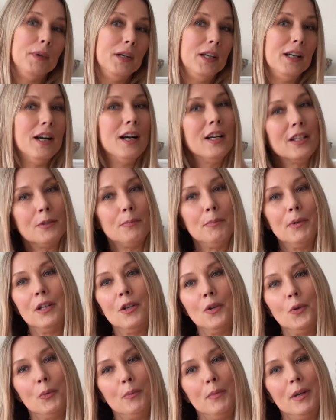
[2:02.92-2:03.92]
my
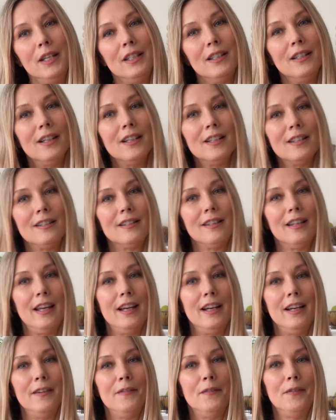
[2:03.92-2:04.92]
husband normally does
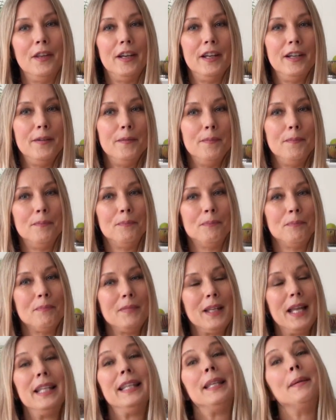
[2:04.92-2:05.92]

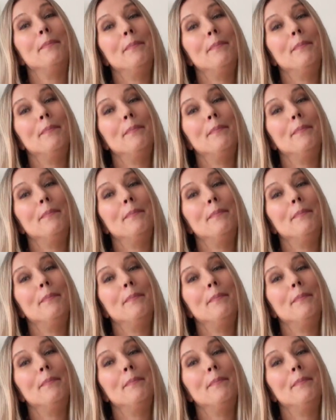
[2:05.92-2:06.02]
the